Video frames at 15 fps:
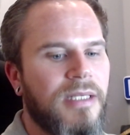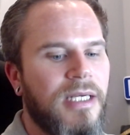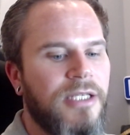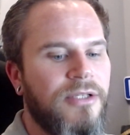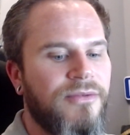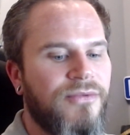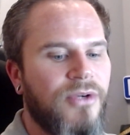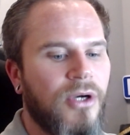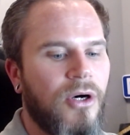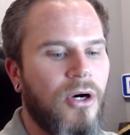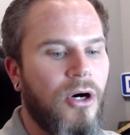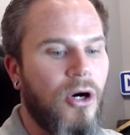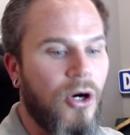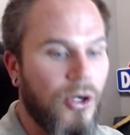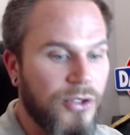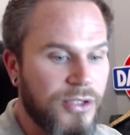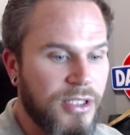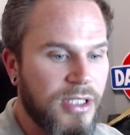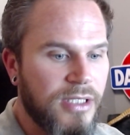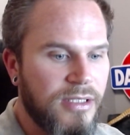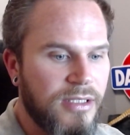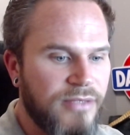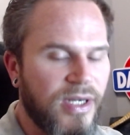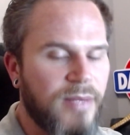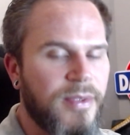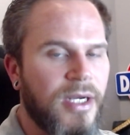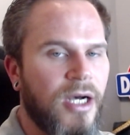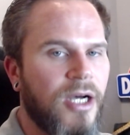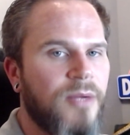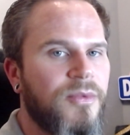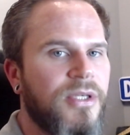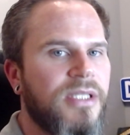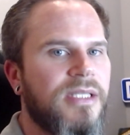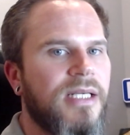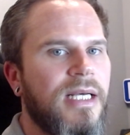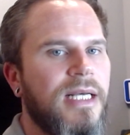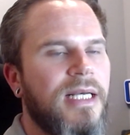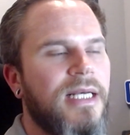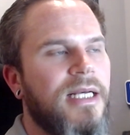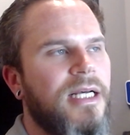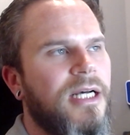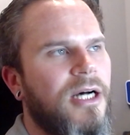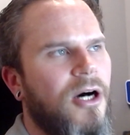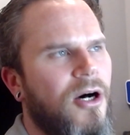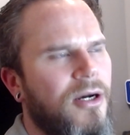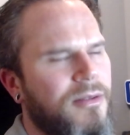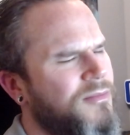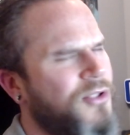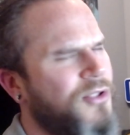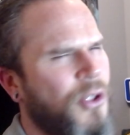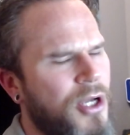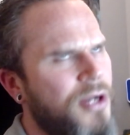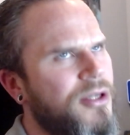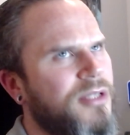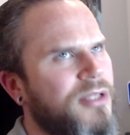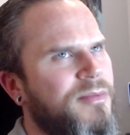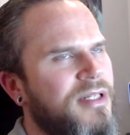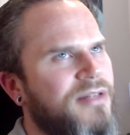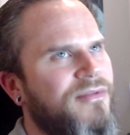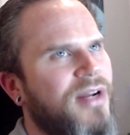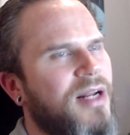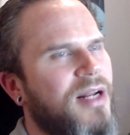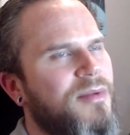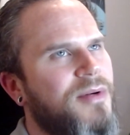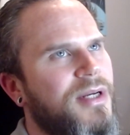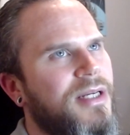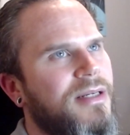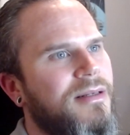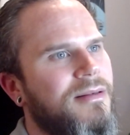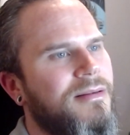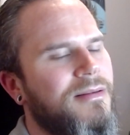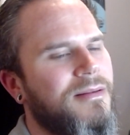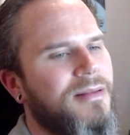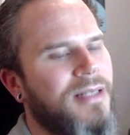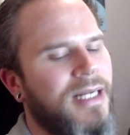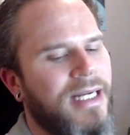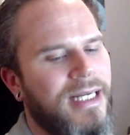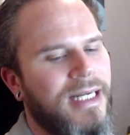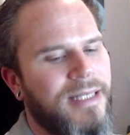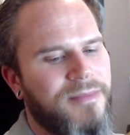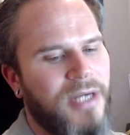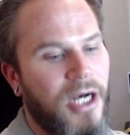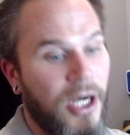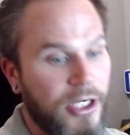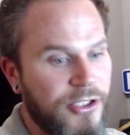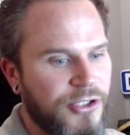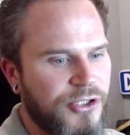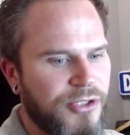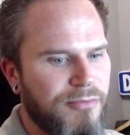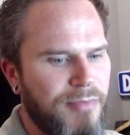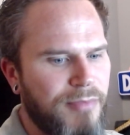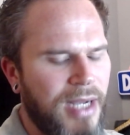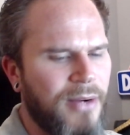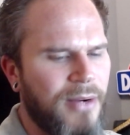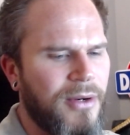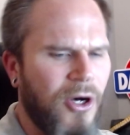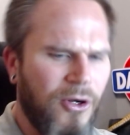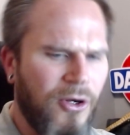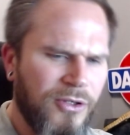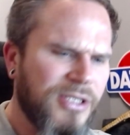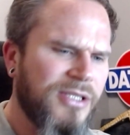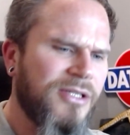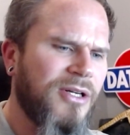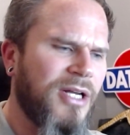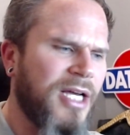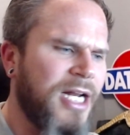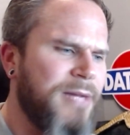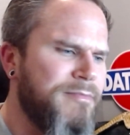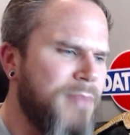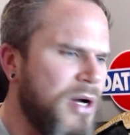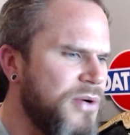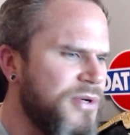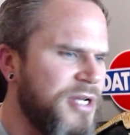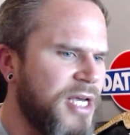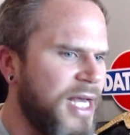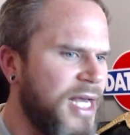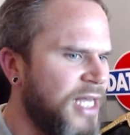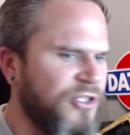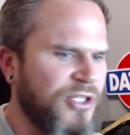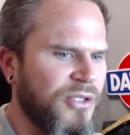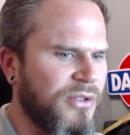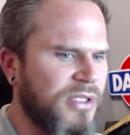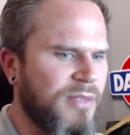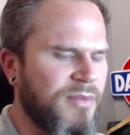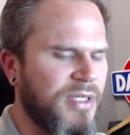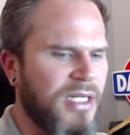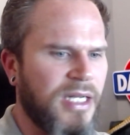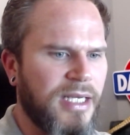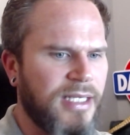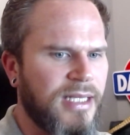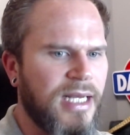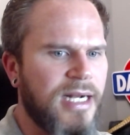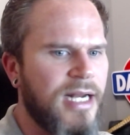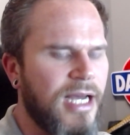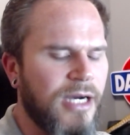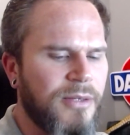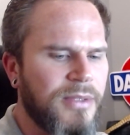You've got Honda developing hybrids. Toyota's been developing hydrogen power. Honda's got like an ammonia engine or something like that now.